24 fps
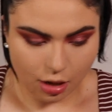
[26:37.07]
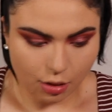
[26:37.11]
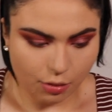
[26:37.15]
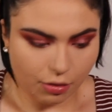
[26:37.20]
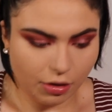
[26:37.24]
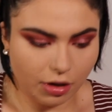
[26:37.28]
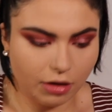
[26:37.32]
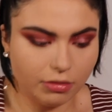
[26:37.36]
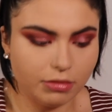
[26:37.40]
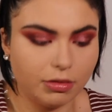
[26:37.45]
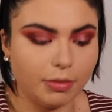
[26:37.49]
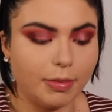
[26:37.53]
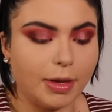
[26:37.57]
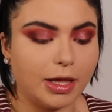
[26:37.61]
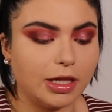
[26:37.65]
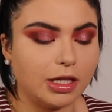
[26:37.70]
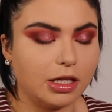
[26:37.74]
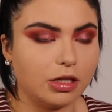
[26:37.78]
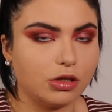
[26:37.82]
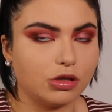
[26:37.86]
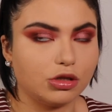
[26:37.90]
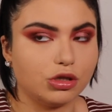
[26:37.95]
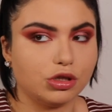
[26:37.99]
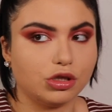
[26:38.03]
Right off the bat,
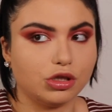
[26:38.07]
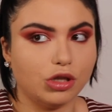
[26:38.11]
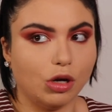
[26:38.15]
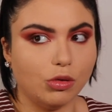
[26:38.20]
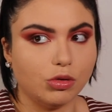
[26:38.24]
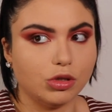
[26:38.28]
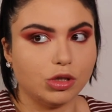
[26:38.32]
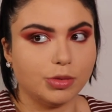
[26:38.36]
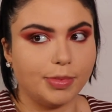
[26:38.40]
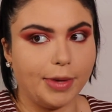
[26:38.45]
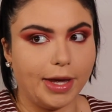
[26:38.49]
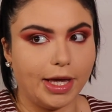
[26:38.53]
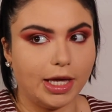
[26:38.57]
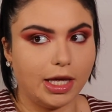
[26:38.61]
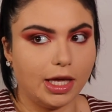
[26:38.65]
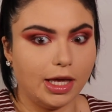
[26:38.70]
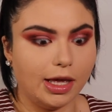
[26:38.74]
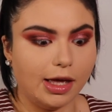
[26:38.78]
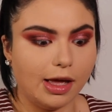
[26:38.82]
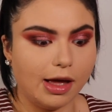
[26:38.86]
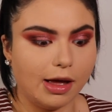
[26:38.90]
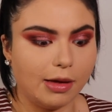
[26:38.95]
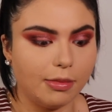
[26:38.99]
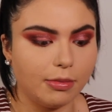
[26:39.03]
they look so
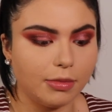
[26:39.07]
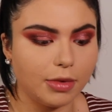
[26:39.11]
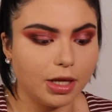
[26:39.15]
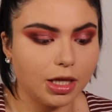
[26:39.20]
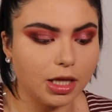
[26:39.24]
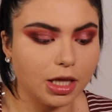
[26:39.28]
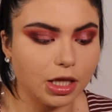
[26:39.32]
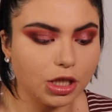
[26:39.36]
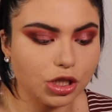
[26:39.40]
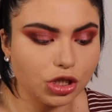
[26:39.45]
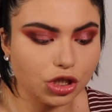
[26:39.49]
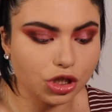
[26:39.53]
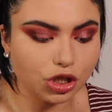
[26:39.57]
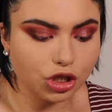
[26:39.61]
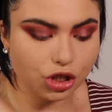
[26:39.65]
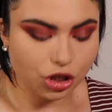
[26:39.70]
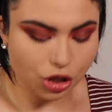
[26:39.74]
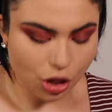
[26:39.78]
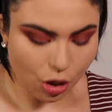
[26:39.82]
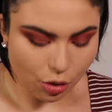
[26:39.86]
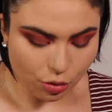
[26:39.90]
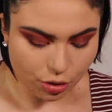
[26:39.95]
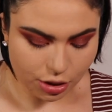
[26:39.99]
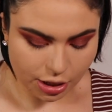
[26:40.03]
spiky. I'm
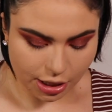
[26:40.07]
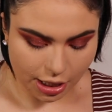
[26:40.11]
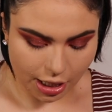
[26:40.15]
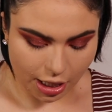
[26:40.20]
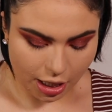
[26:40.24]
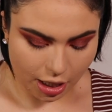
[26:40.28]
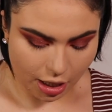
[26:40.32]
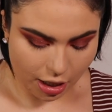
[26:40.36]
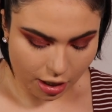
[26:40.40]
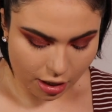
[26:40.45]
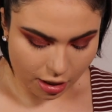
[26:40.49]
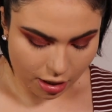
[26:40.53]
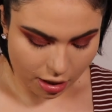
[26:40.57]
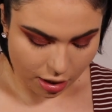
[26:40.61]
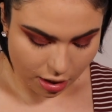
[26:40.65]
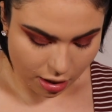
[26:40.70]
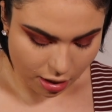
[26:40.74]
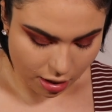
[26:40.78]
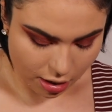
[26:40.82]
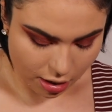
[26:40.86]
so scared.